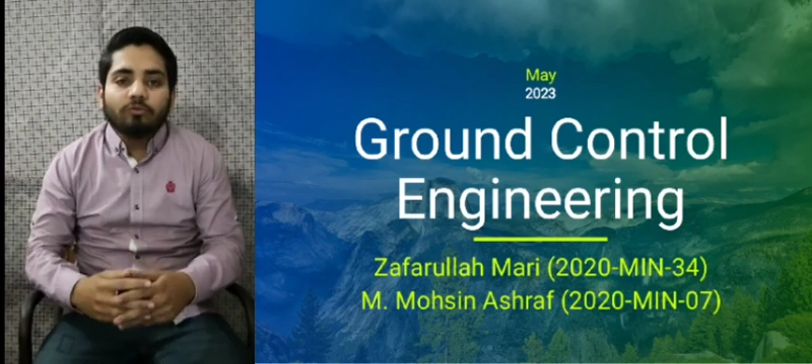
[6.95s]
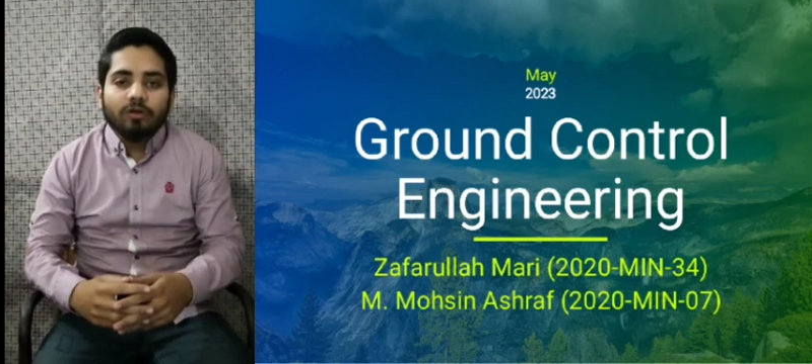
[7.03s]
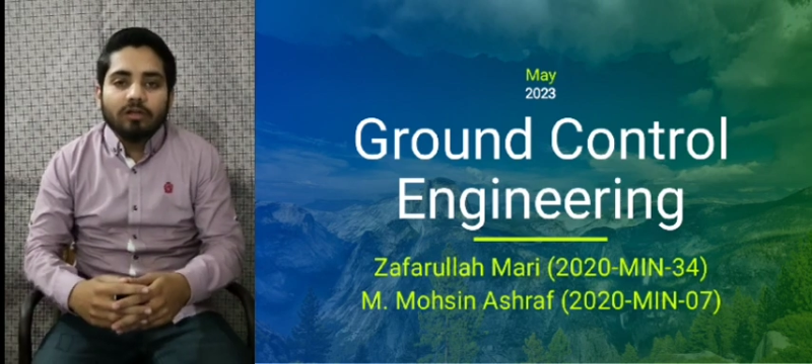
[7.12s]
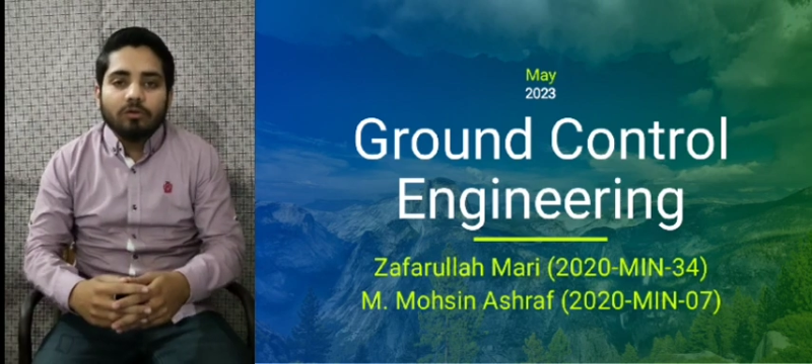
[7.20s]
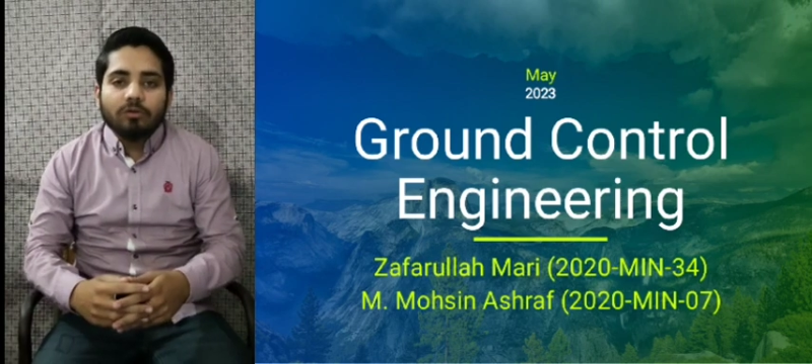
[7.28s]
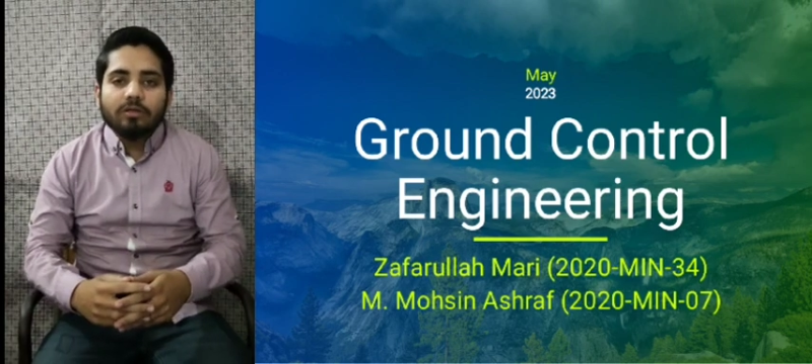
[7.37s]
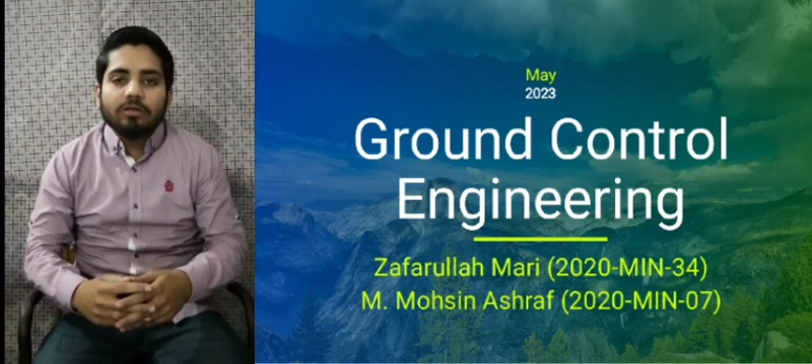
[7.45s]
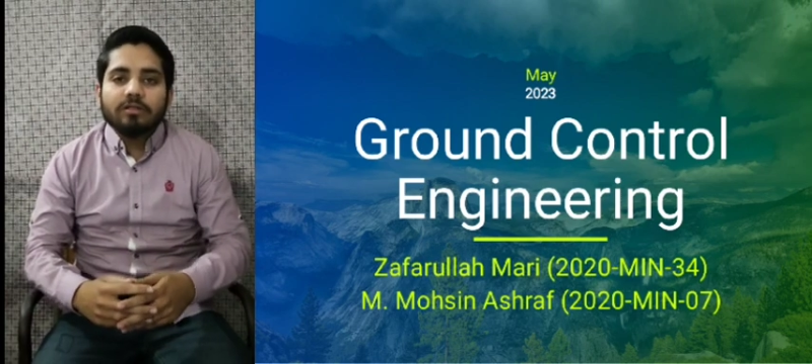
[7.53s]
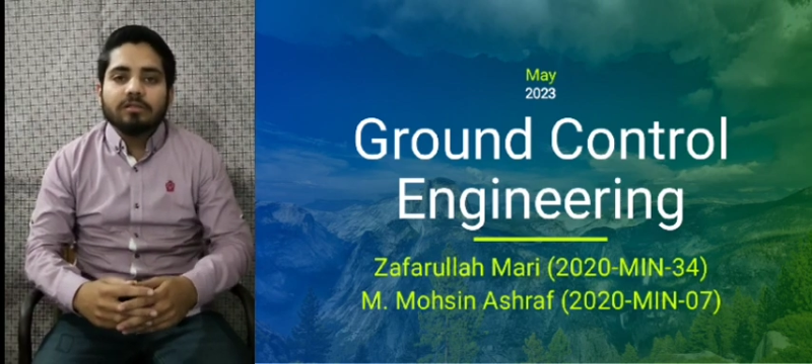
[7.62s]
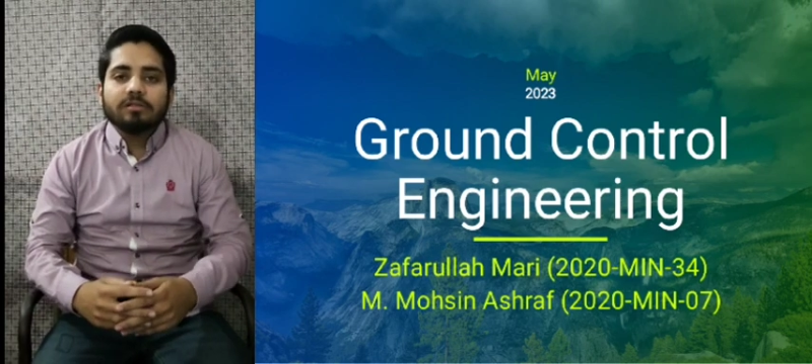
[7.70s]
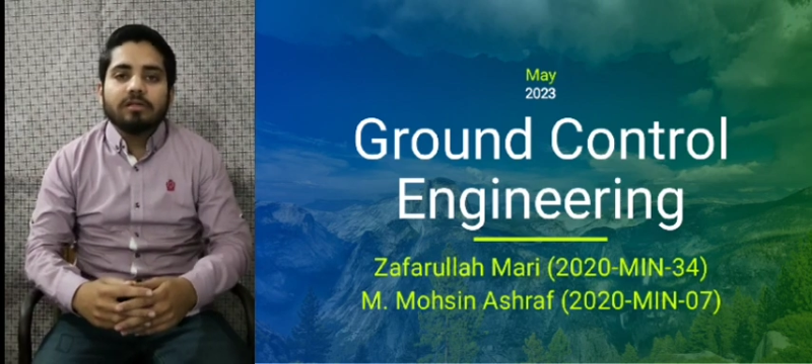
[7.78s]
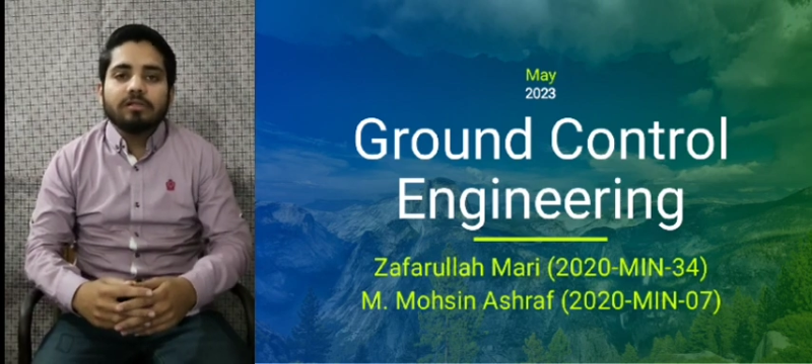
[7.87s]
fellow
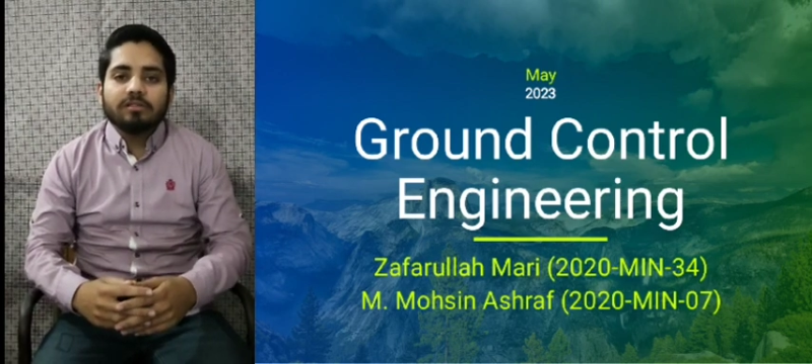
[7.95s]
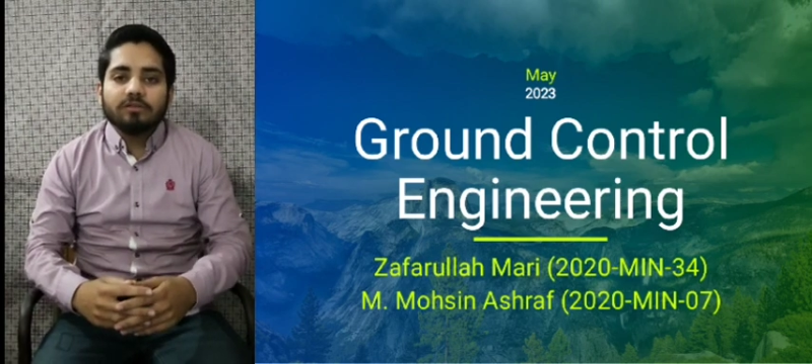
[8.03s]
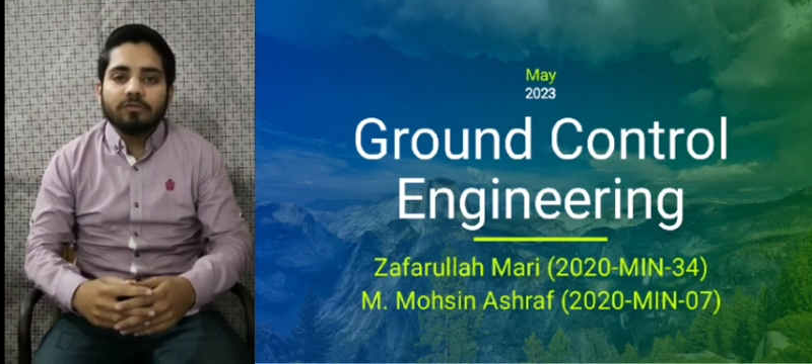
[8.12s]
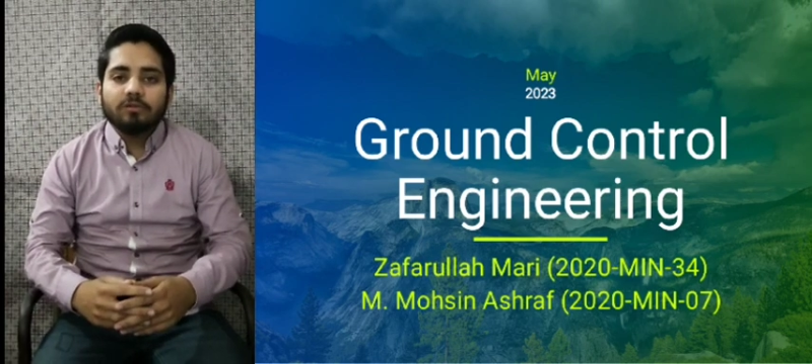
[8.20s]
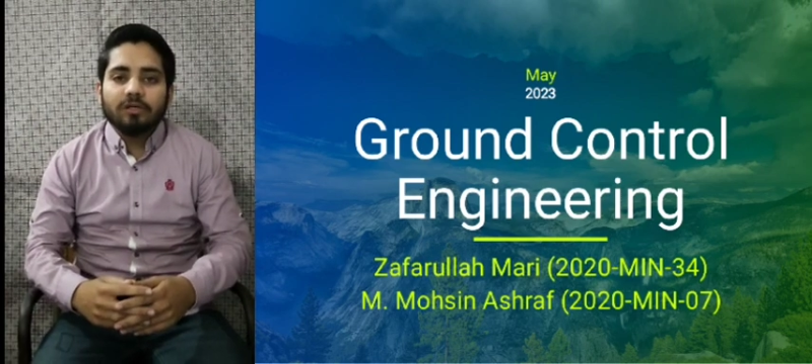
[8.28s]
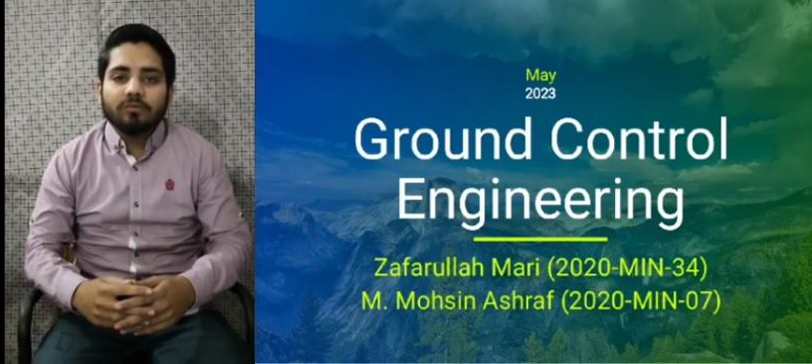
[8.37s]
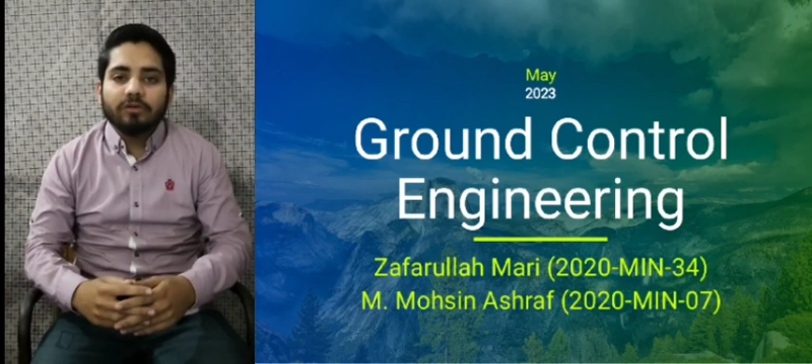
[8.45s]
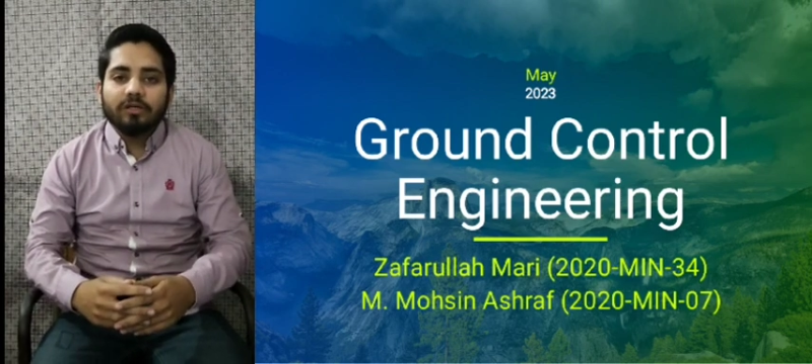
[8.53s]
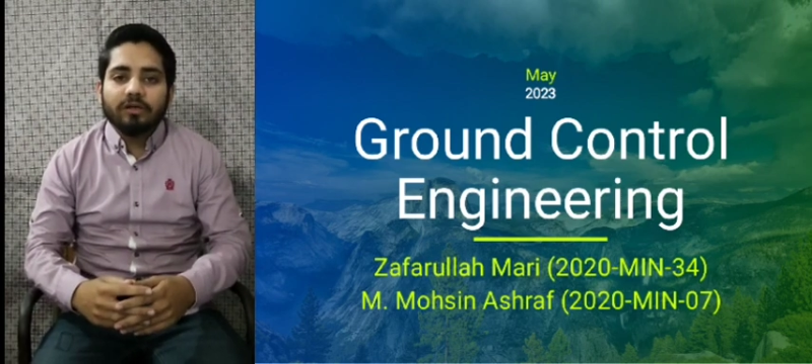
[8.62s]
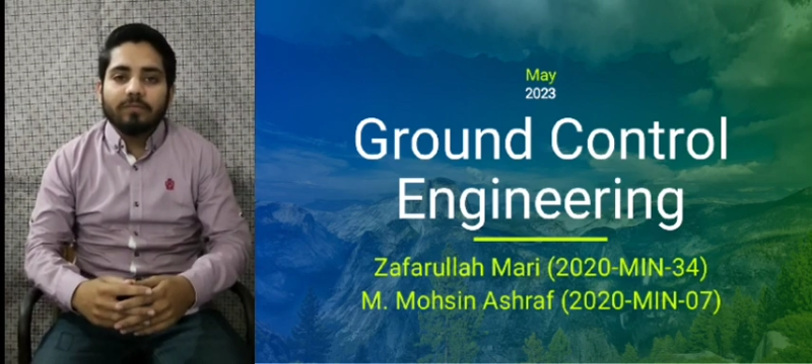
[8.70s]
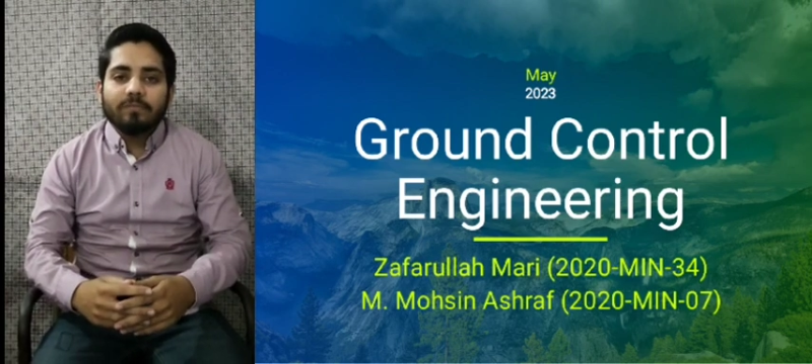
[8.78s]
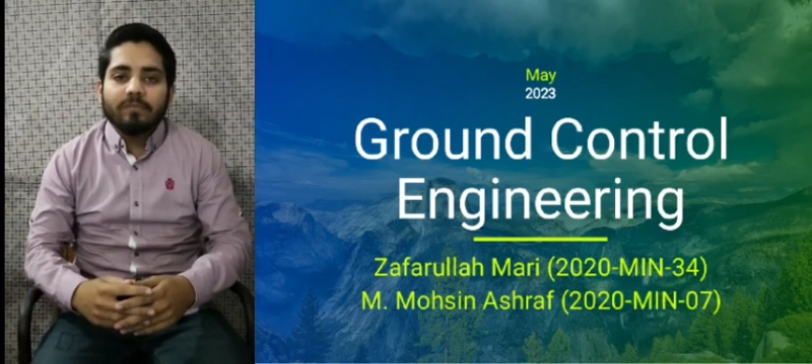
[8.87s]
is Zafarullah Mari.